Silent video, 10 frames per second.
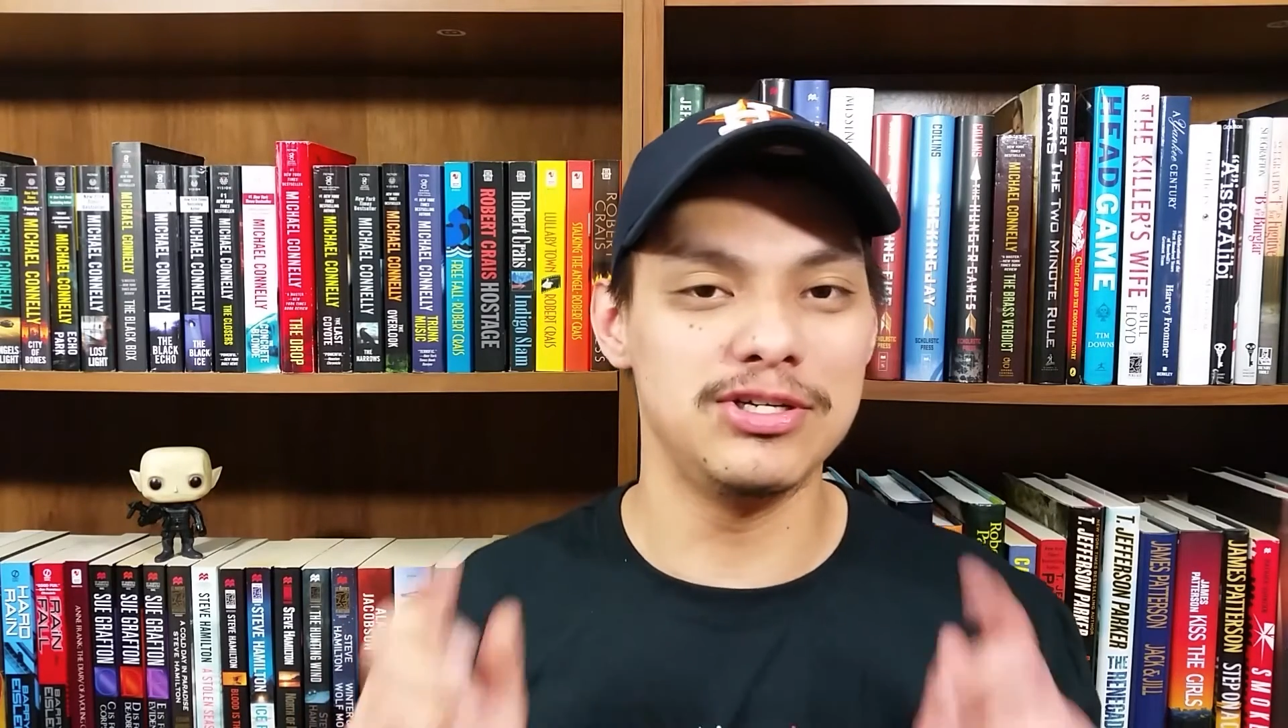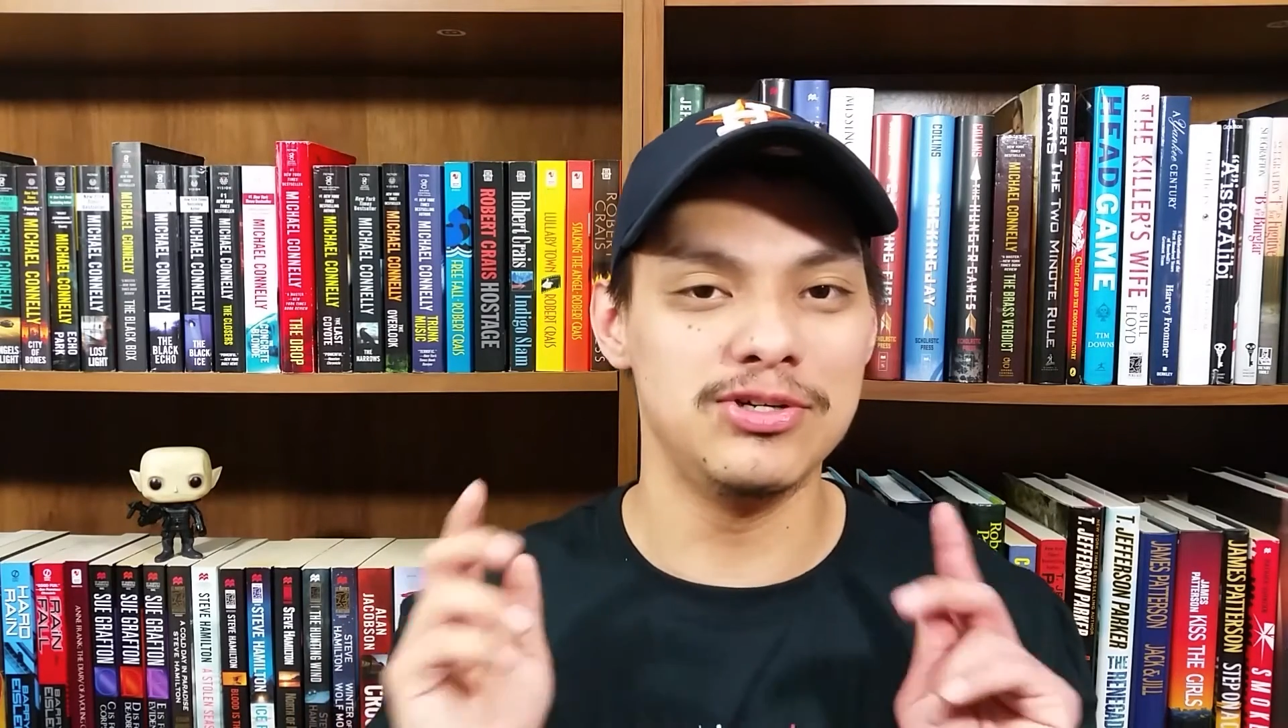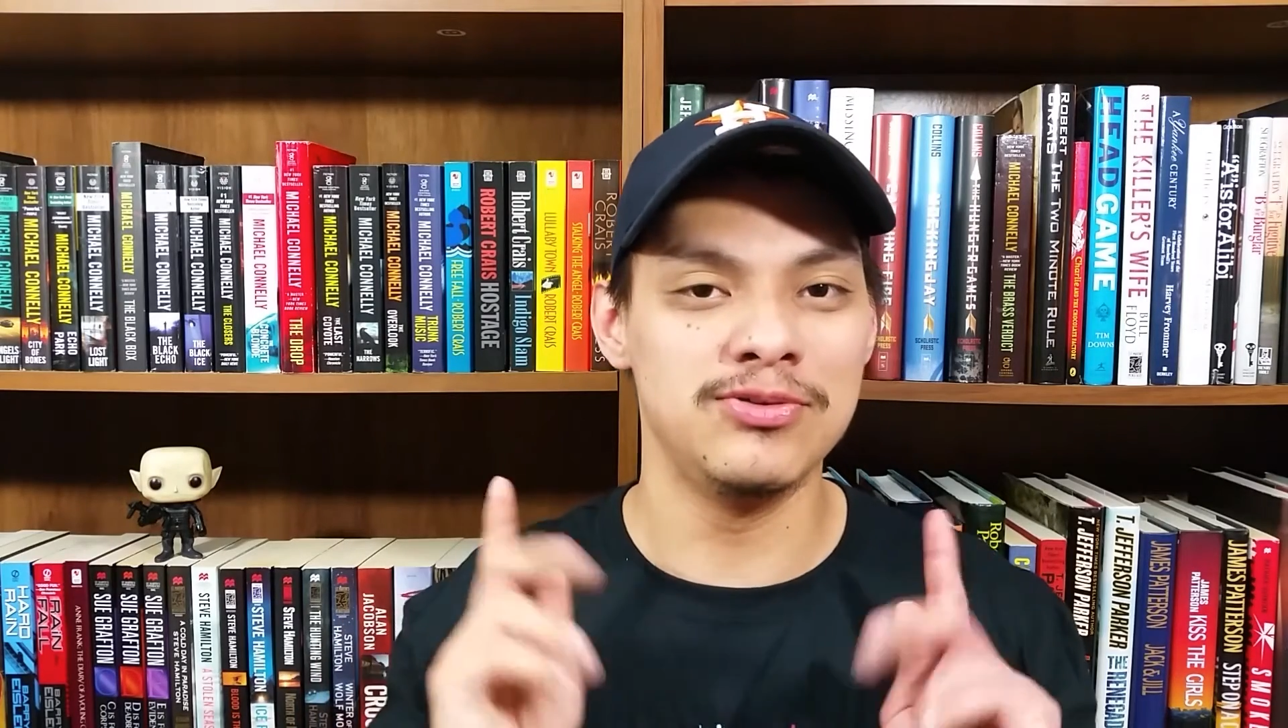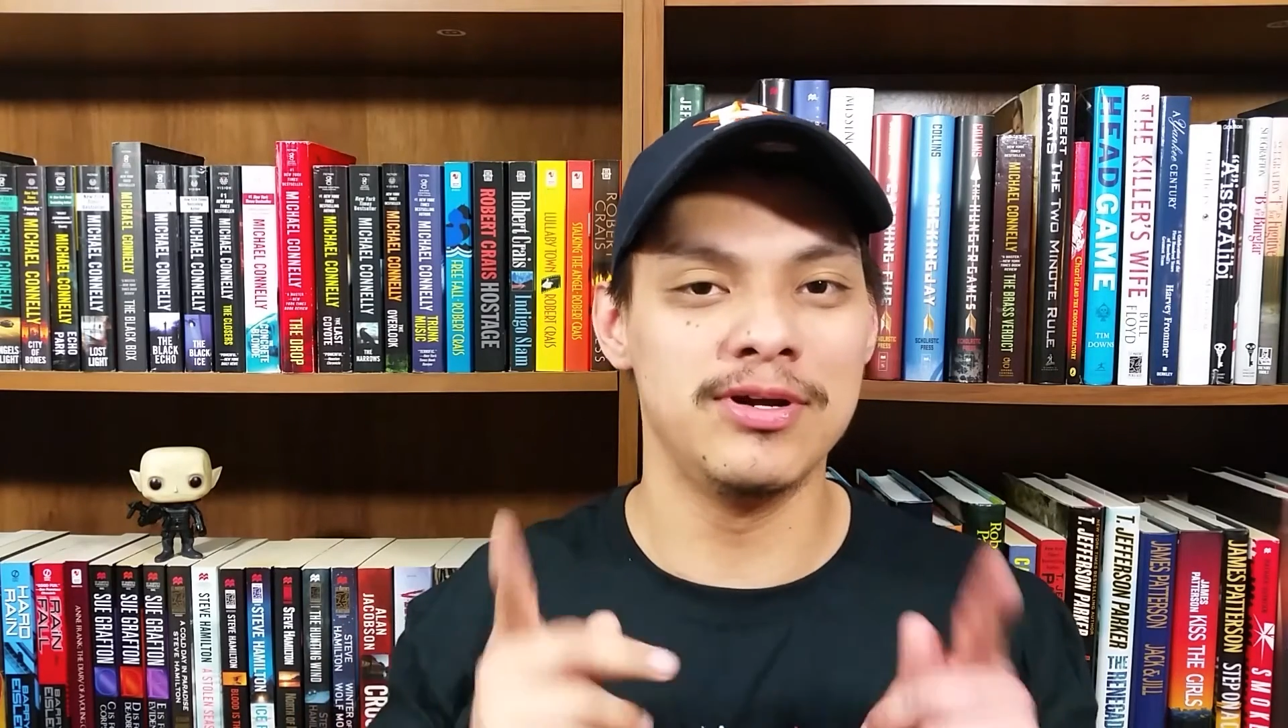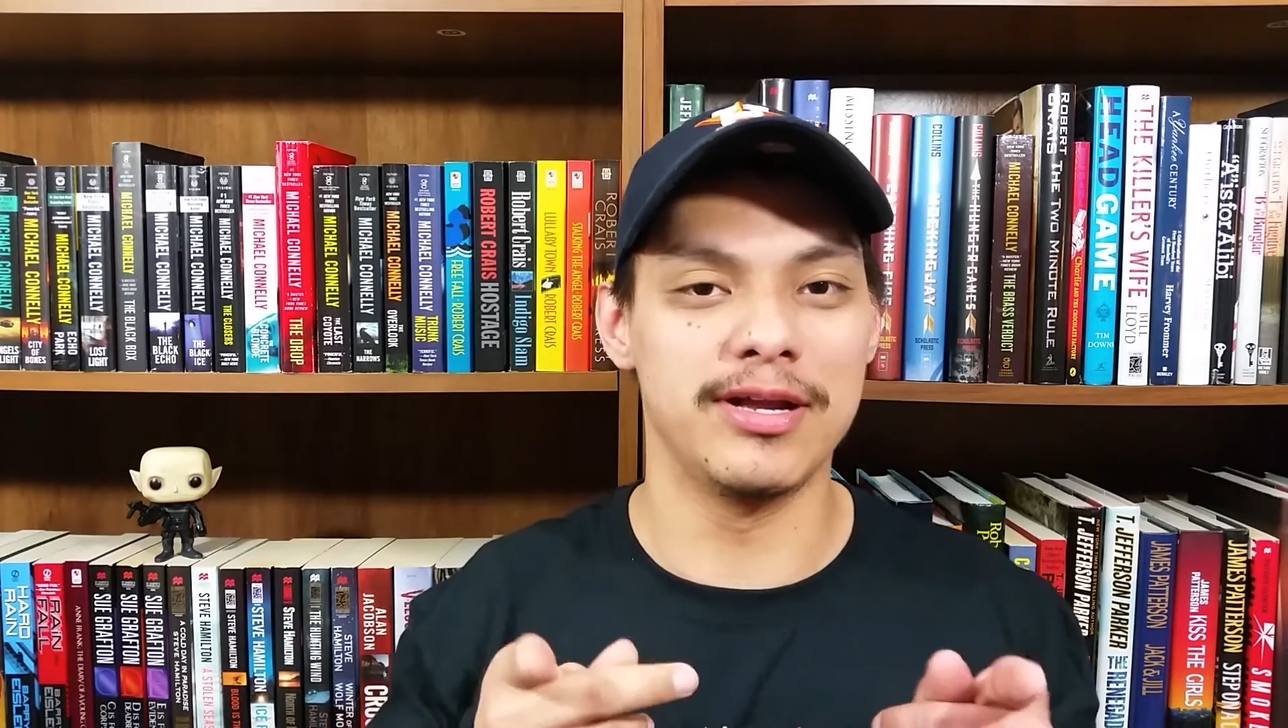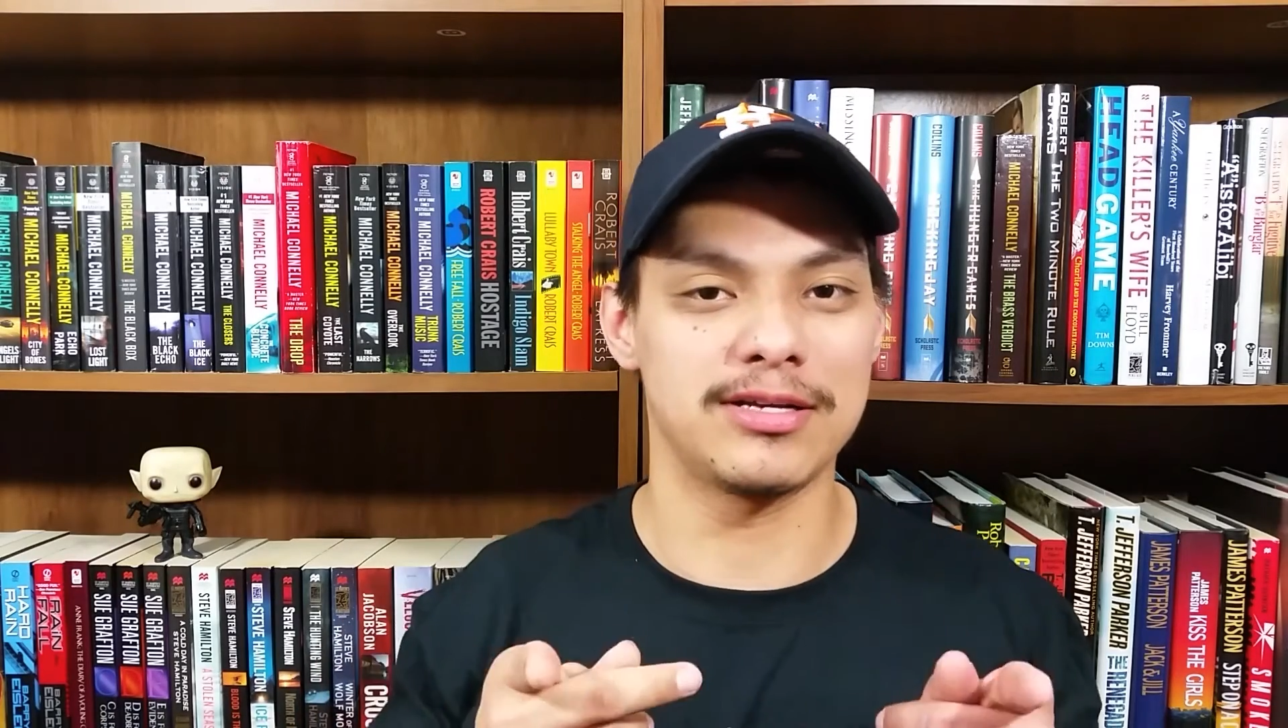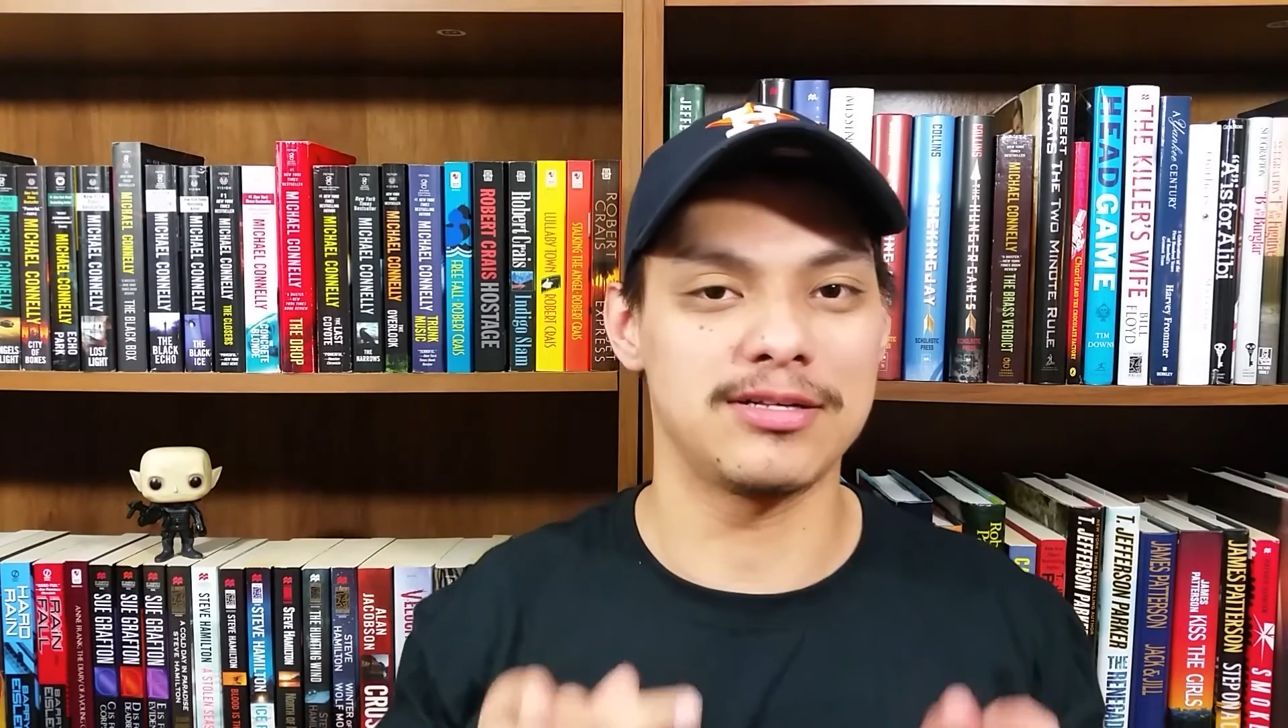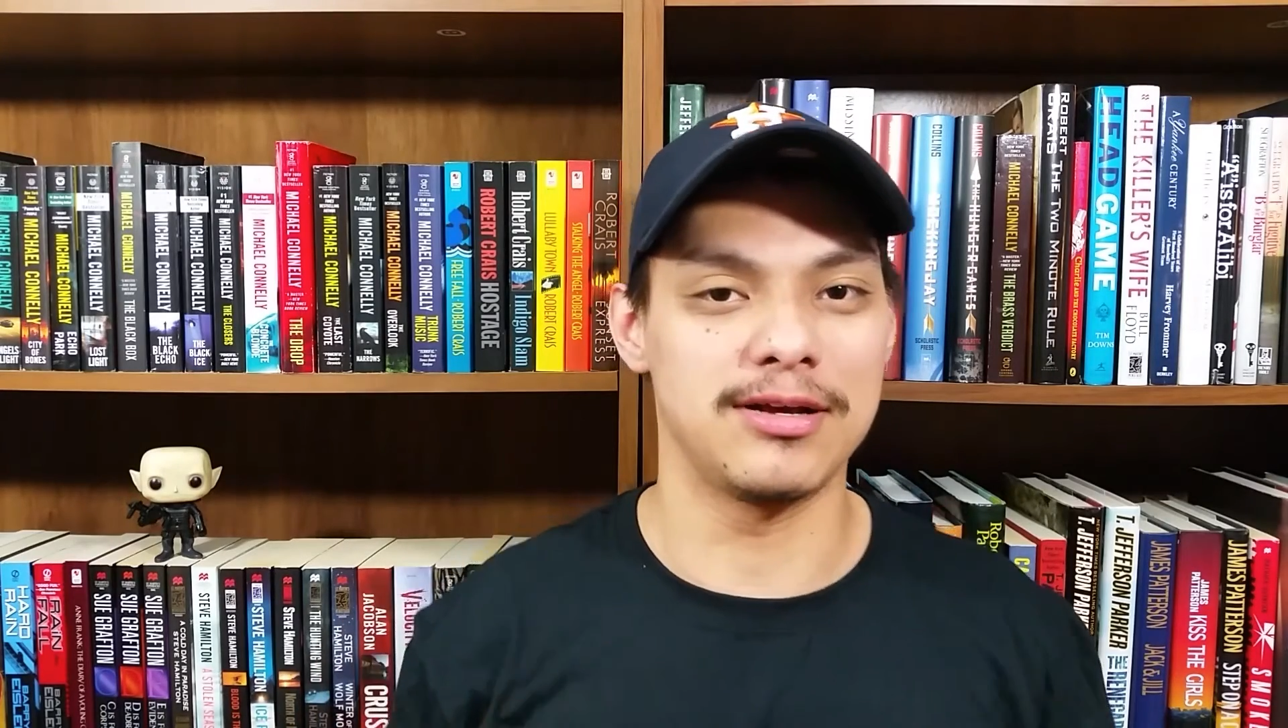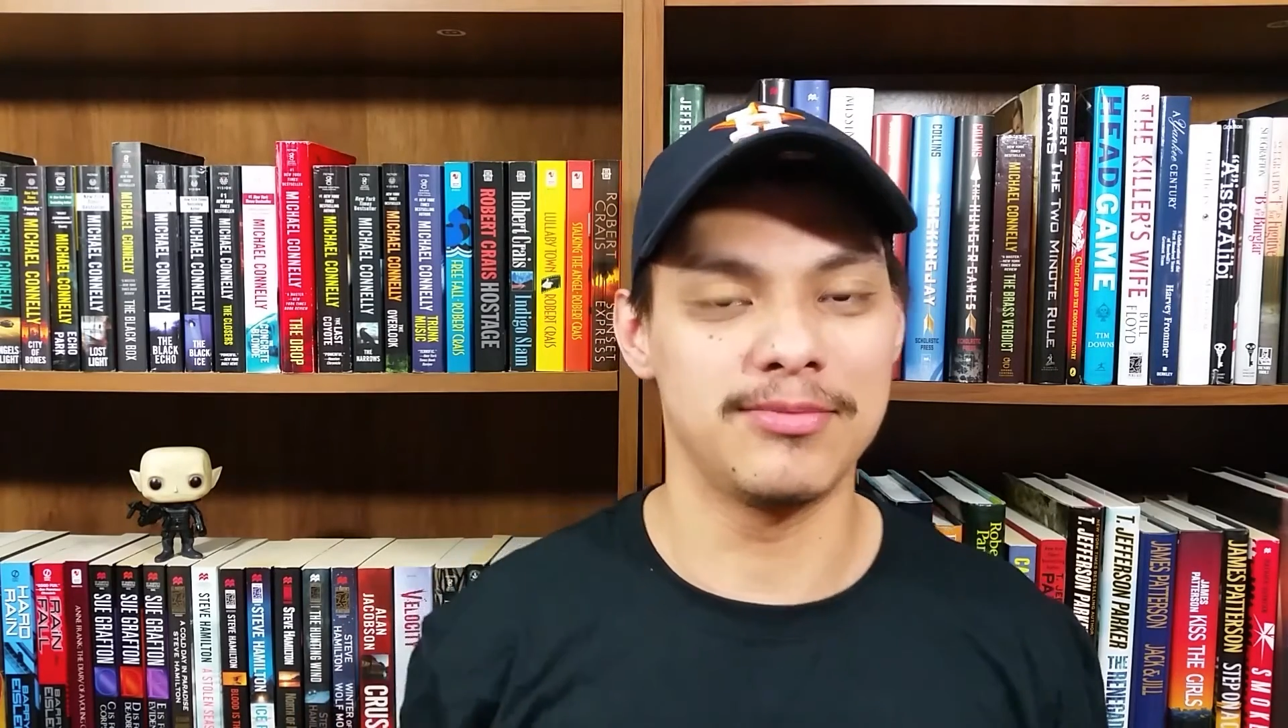you next